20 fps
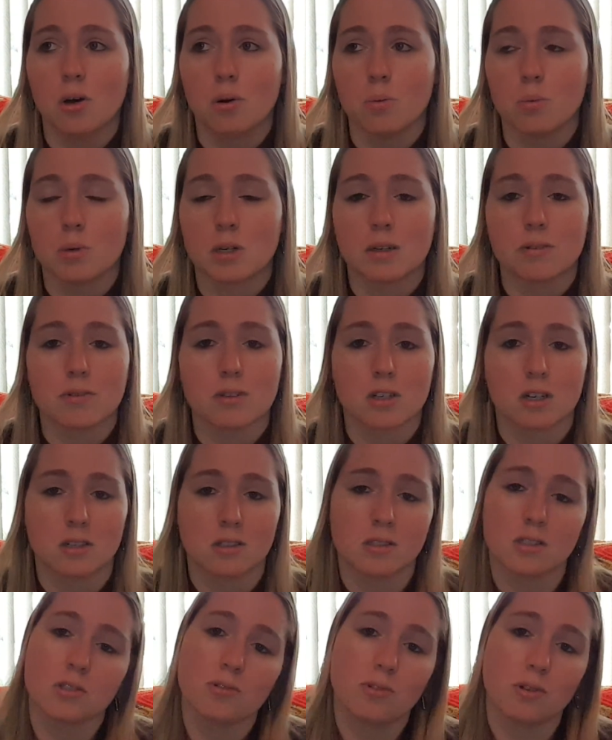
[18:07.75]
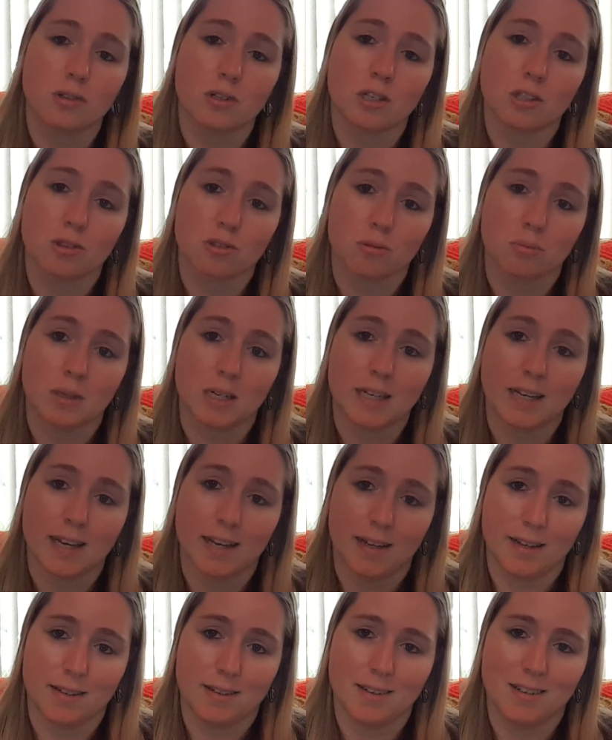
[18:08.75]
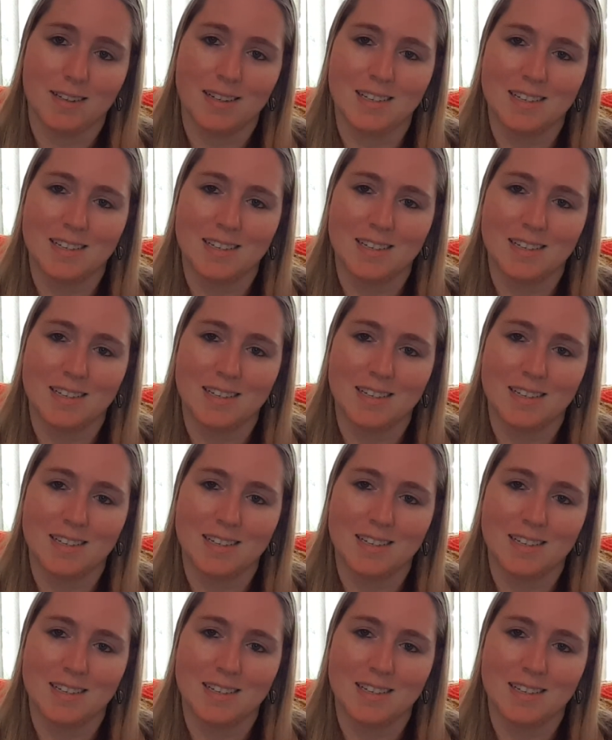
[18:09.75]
whatever else is floating through my head